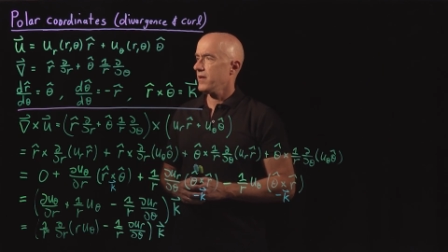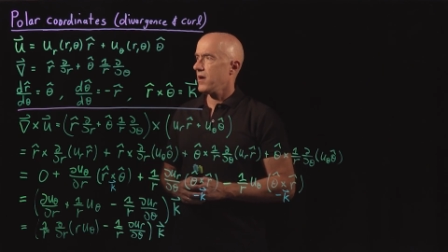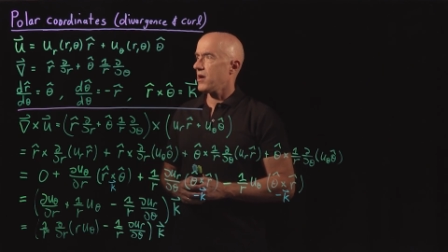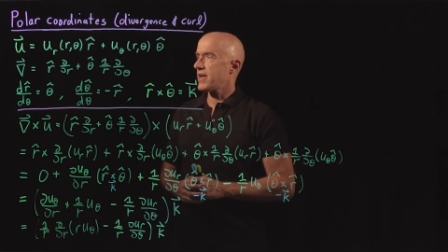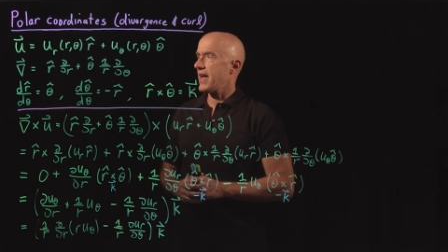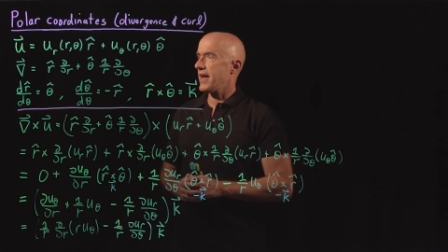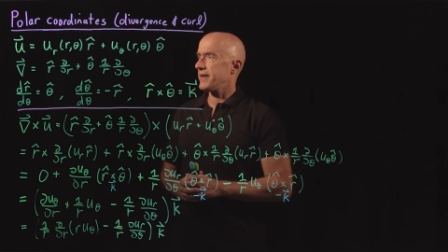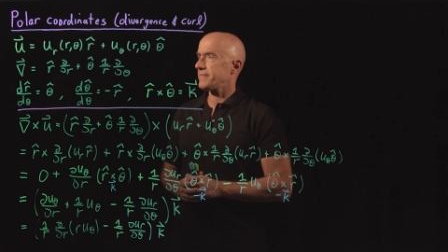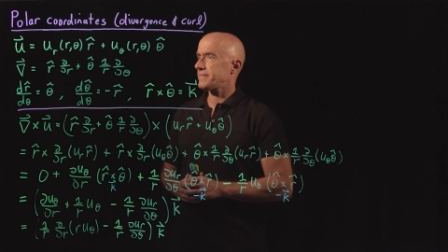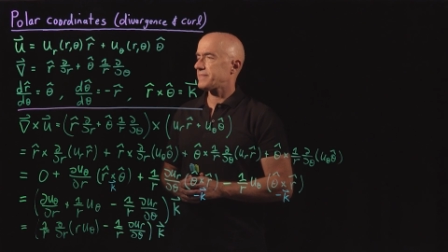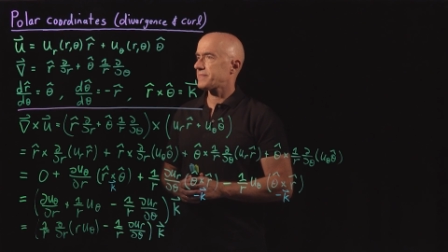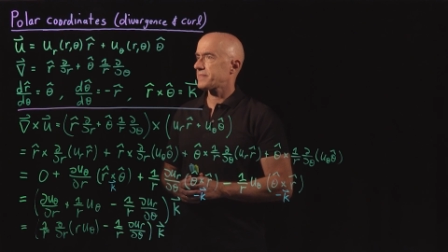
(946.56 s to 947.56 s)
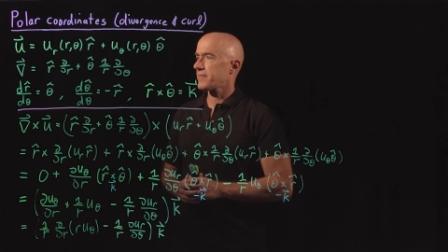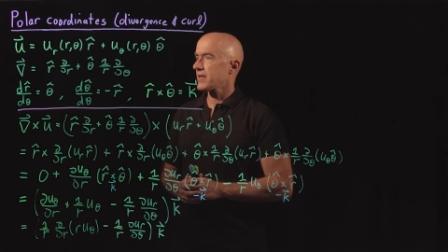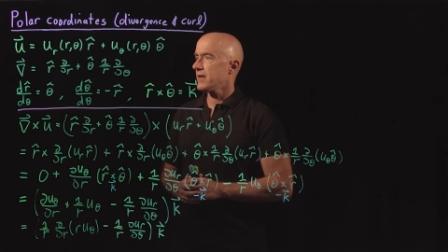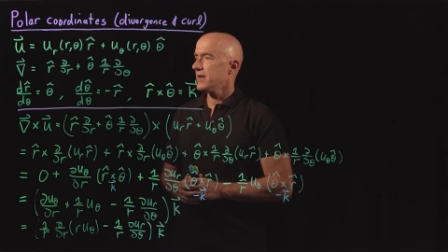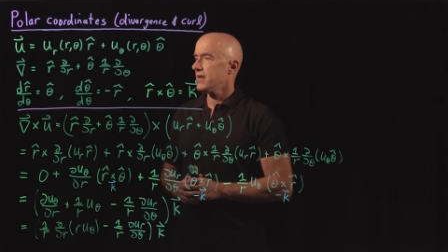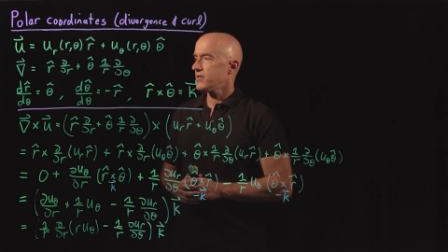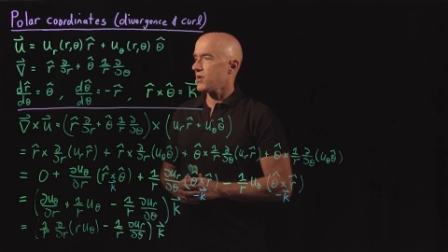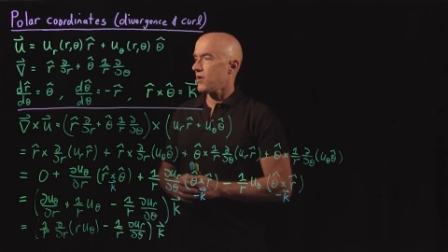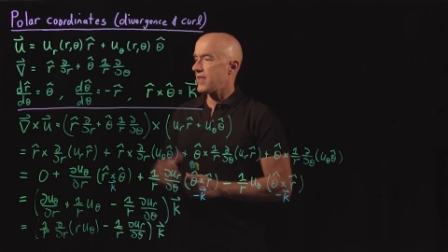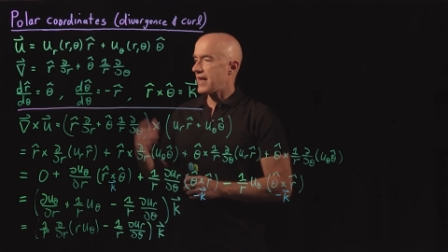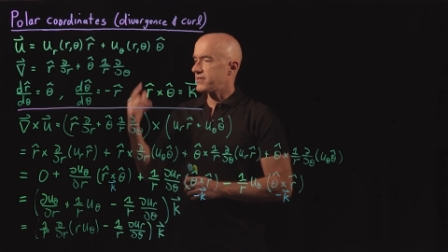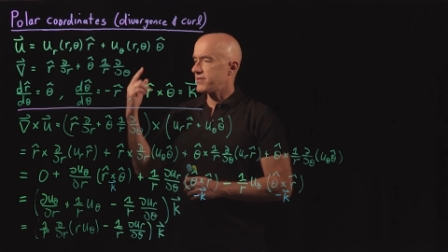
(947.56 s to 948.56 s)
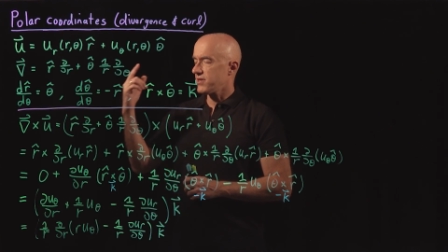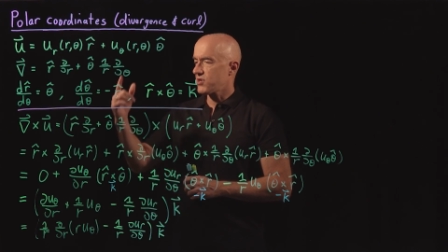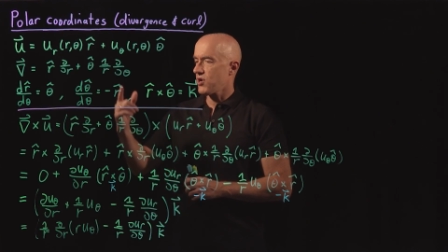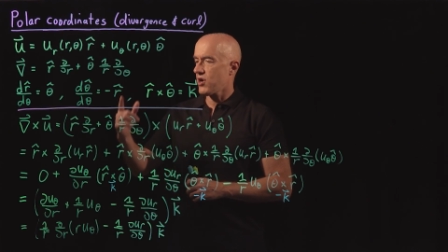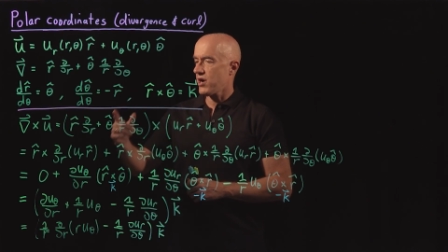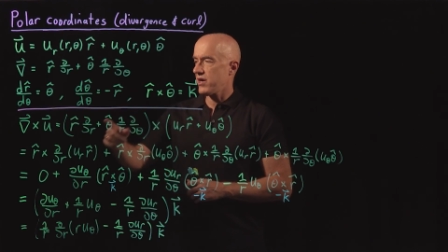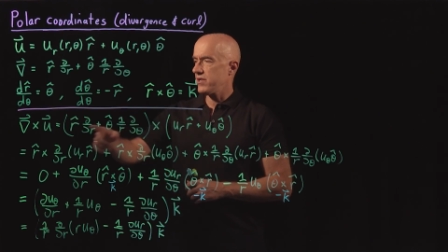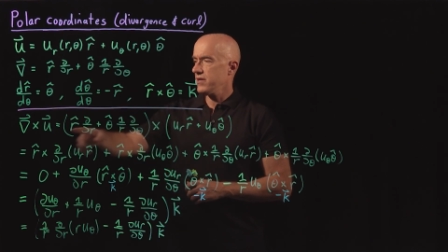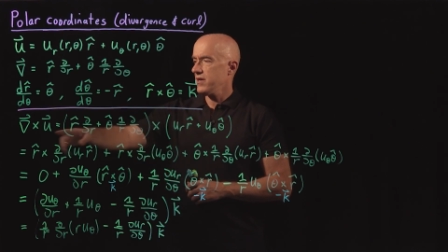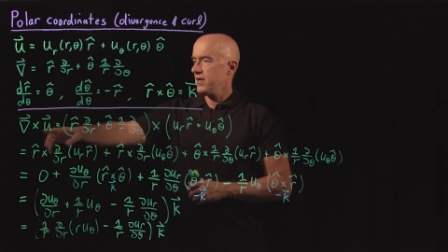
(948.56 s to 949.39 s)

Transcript: OK, so that's the curl.